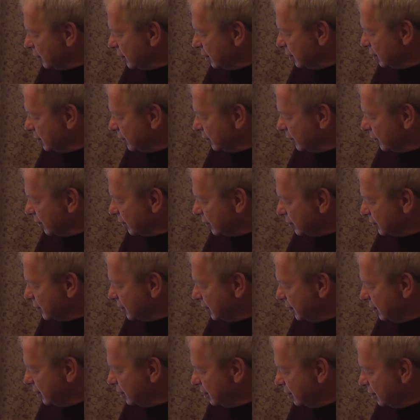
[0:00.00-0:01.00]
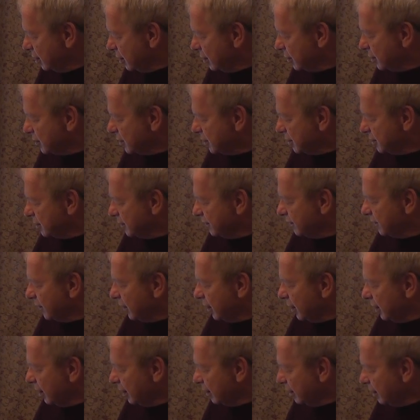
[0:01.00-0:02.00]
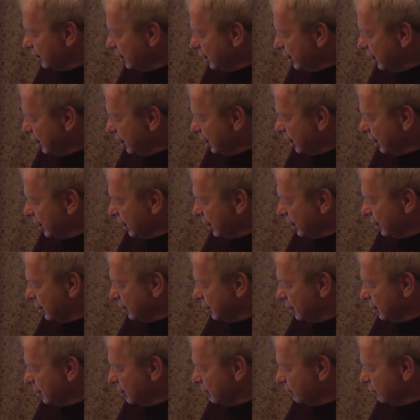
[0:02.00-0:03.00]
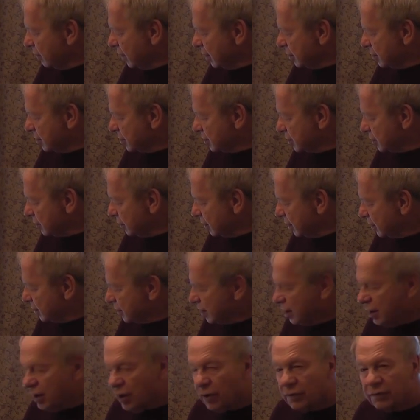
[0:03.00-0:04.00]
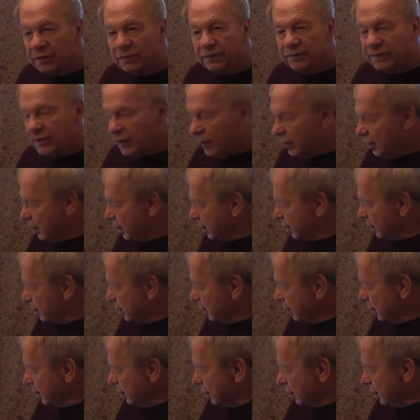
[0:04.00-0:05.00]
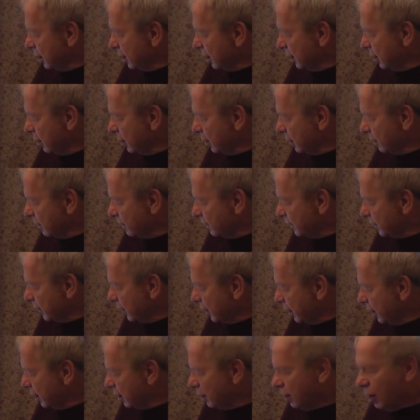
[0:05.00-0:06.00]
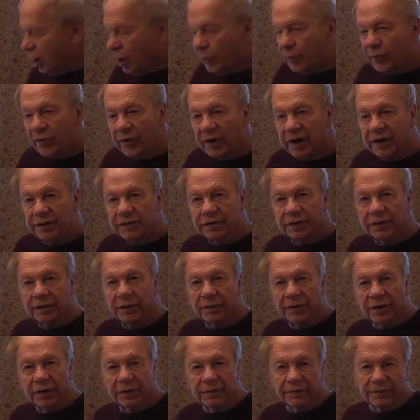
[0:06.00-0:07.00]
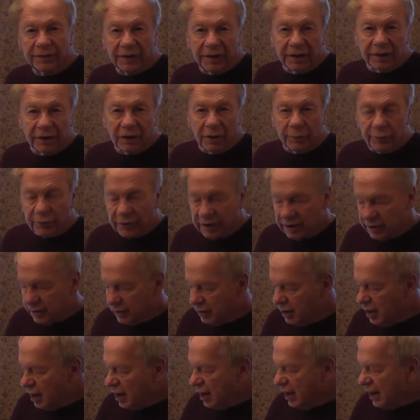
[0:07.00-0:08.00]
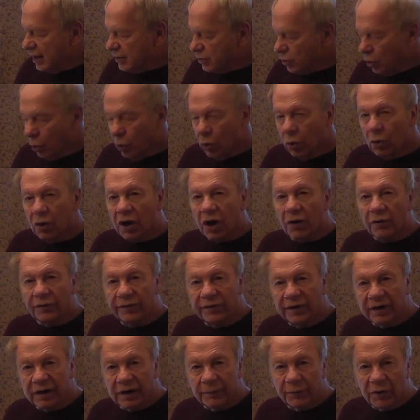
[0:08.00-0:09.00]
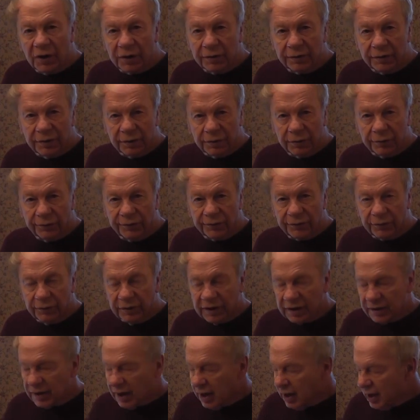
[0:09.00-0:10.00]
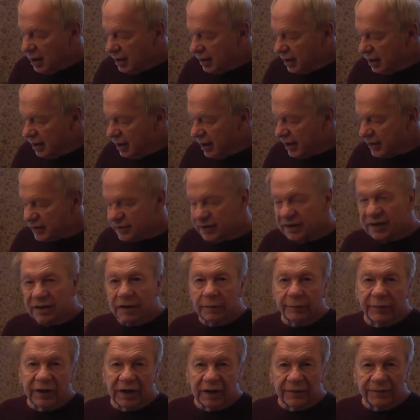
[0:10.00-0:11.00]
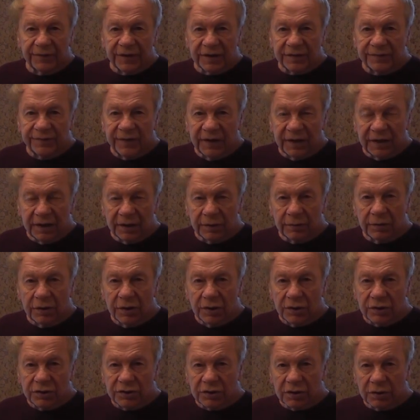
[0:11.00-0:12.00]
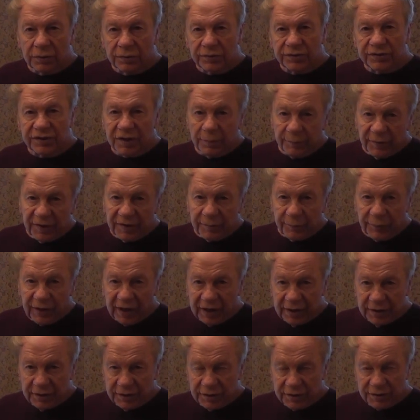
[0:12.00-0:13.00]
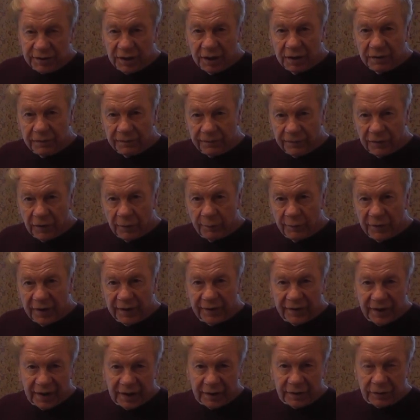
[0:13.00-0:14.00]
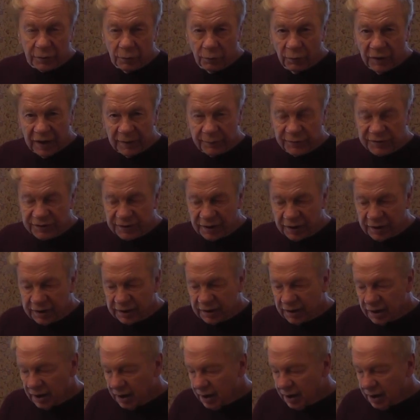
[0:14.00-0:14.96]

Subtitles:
under 13 years as a flyer, and registering as a non-flyer operator, a non-flying operator. It's all on there. I'm not going to go through it. The next little bit of this video shows some of the pages from that website.